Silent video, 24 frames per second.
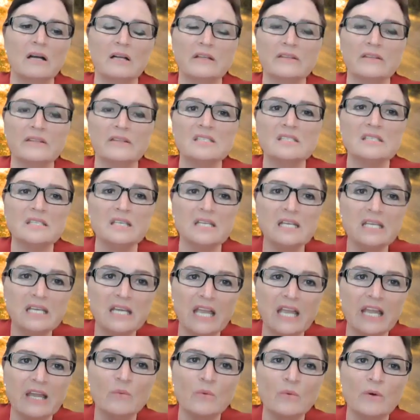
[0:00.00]
the city
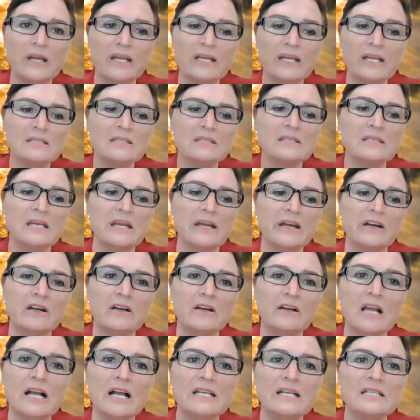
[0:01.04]
gateways, the
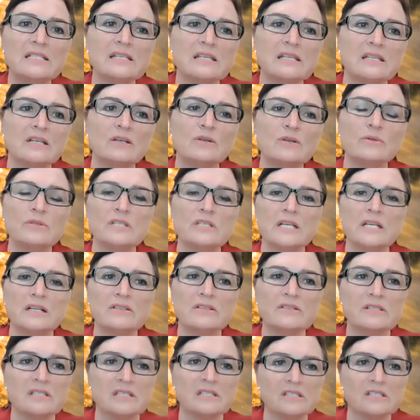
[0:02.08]
airlines, and the
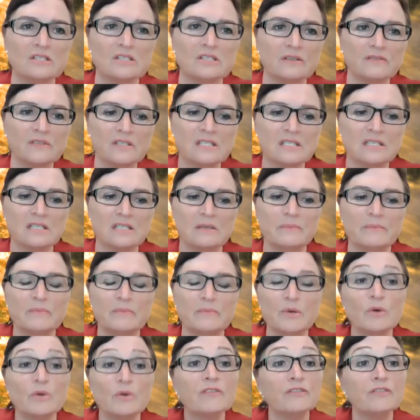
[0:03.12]
hotels that service them,
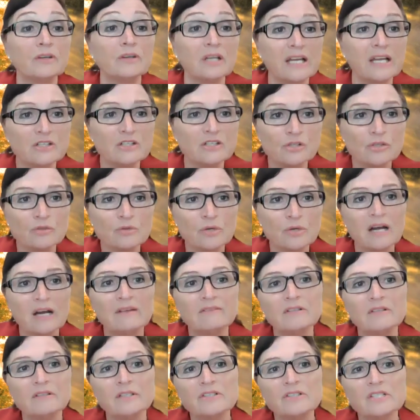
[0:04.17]
both for leisure
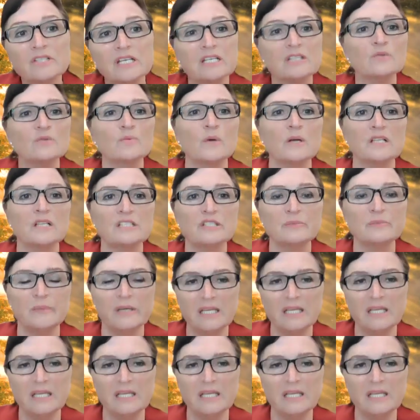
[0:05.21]
travelers as well as